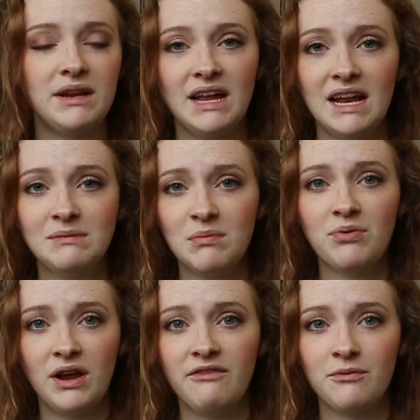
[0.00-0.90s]
My dad's been
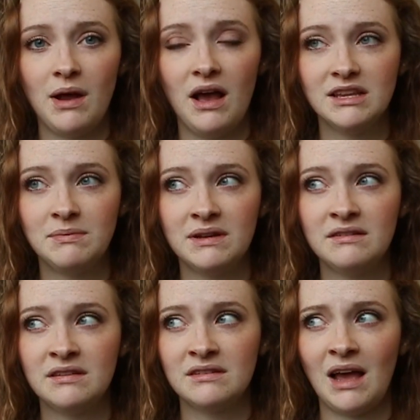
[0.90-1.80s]
praying for my husband
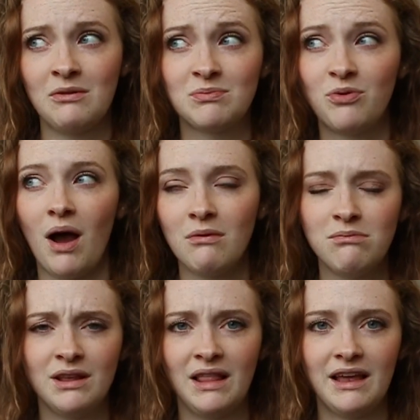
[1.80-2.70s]
since I was
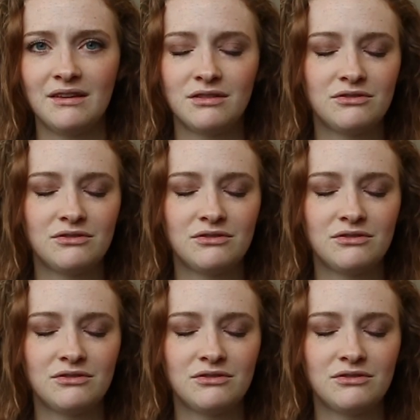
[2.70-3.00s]
probably like